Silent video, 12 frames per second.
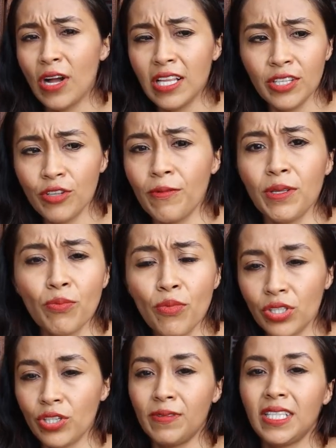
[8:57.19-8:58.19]
a little bit
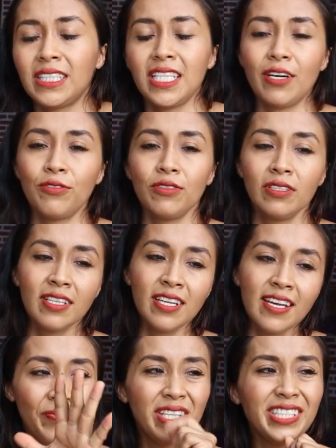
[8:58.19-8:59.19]
more of the town.
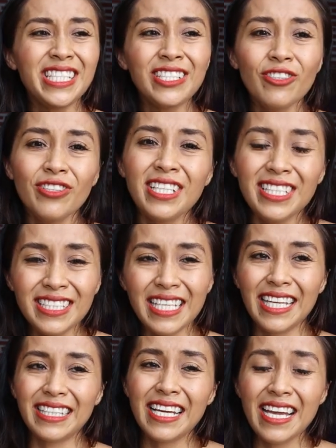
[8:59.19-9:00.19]
The reason is
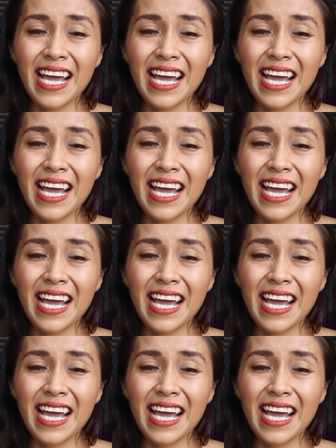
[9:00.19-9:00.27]
that